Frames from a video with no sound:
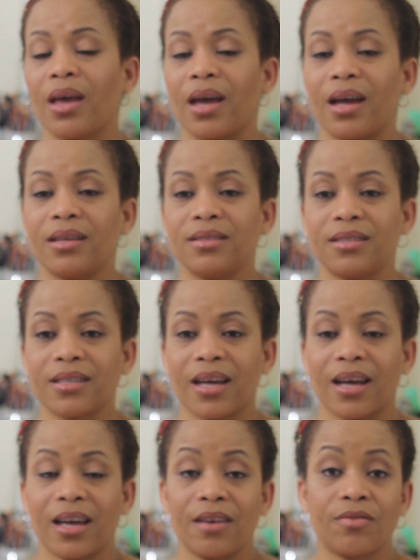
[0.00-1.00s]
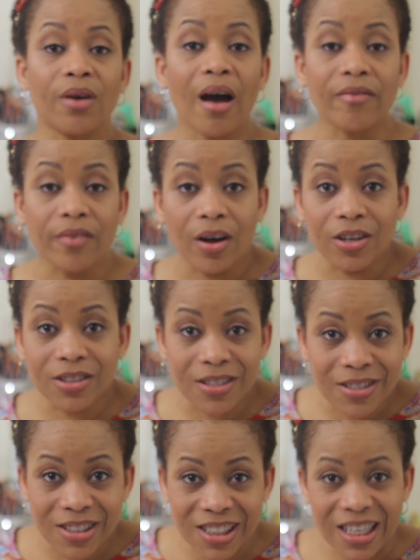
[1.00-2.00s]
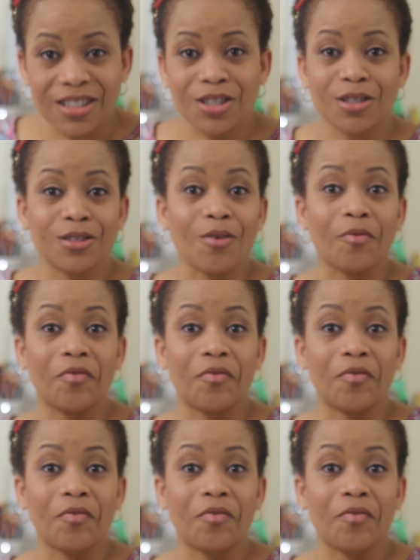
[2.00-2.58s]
And if you have other suggestions of